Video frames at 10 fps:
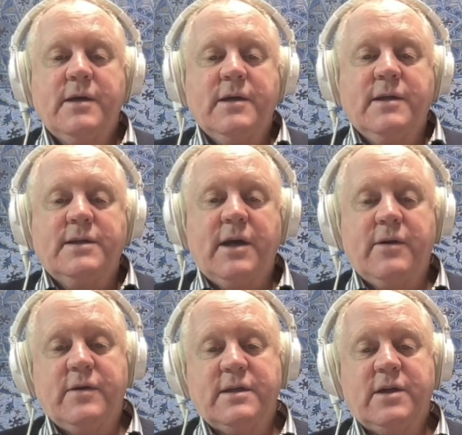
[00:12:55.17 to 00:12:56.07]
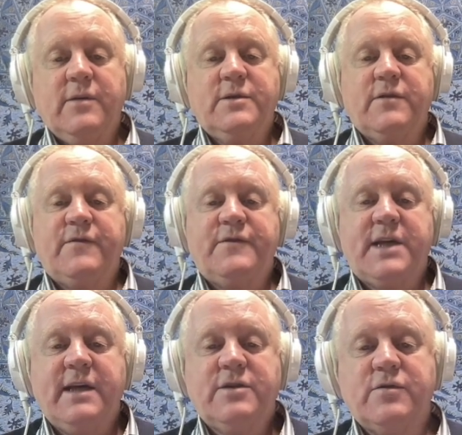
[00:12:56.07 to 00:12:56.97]
So in terms of
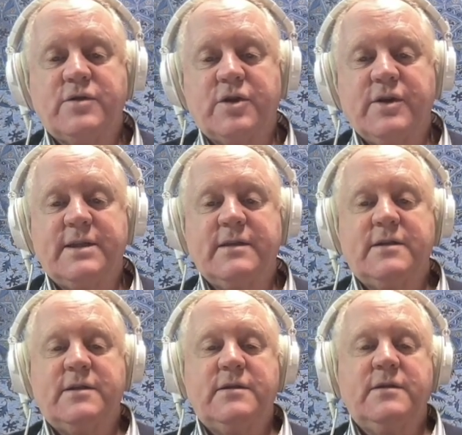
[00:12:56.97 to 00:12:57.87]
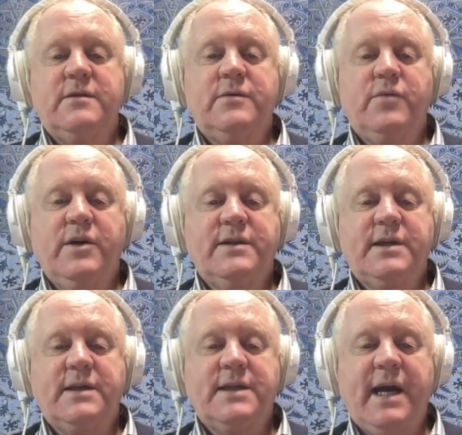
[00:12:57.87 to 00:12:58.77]
textual choices, the words
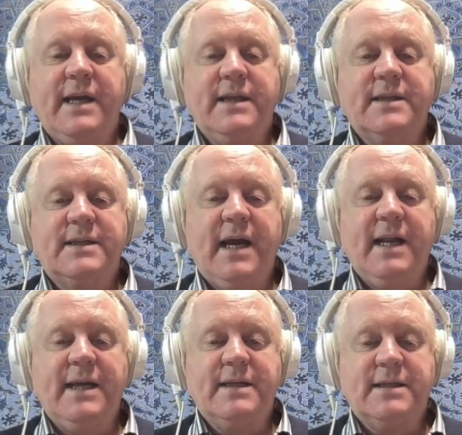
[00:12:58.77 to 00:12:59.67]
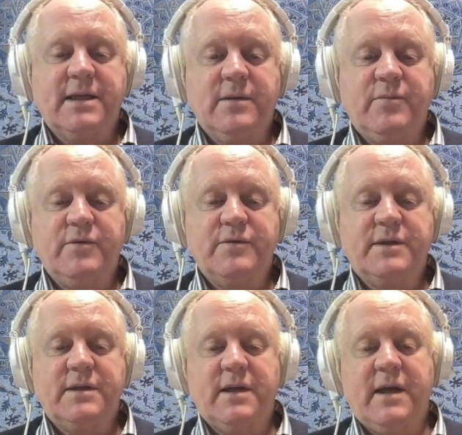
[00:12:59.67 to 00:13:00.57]
containing the salient syllables